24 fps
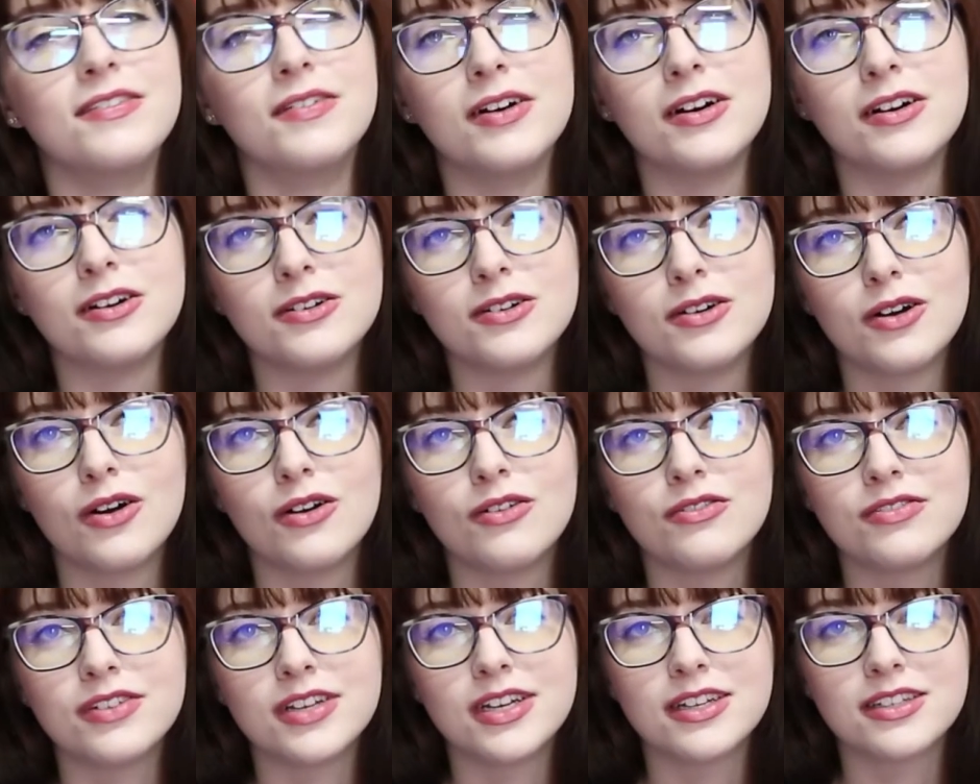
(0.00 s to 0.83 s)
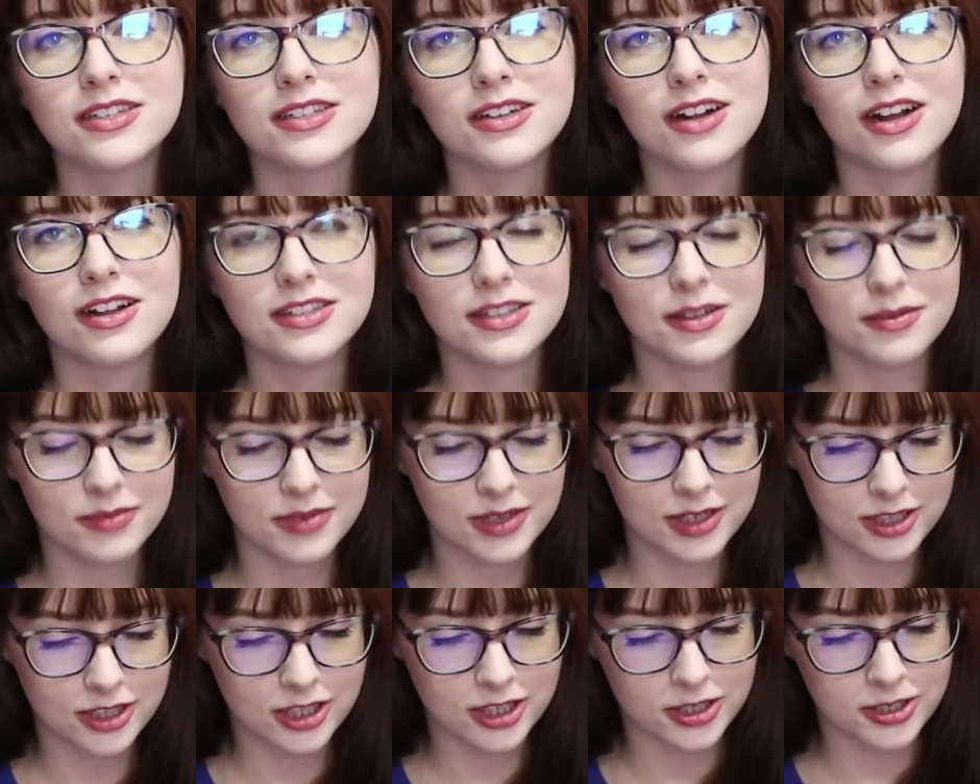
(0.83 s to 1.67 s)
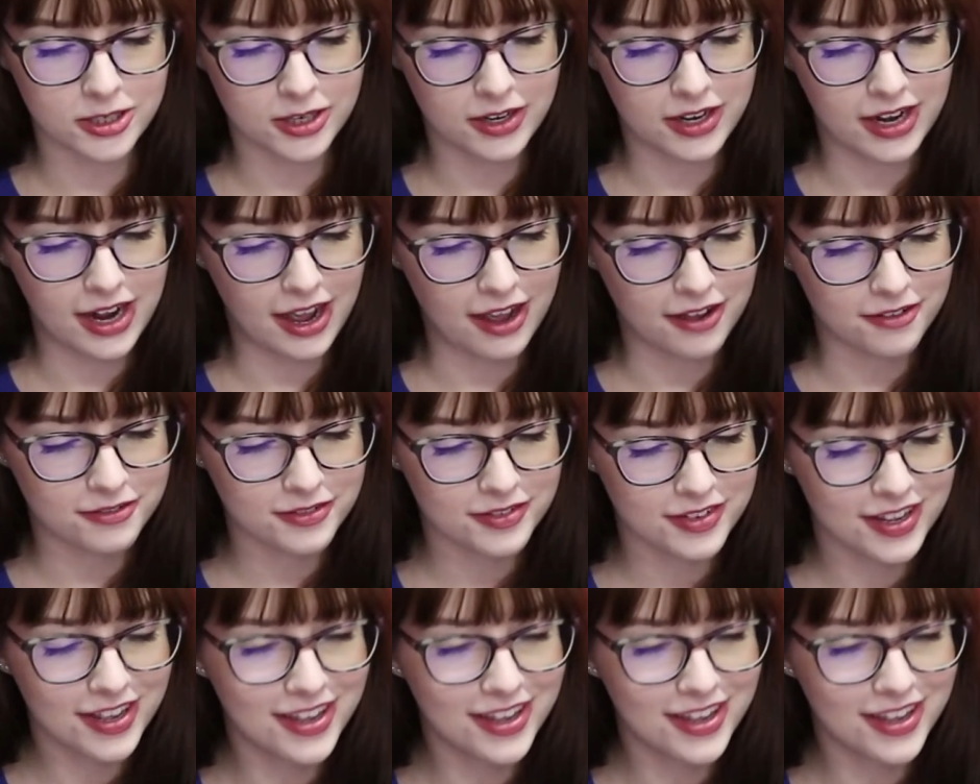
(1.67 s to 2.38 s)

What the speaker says: Oh, hopefully it's not something she shouldn't have.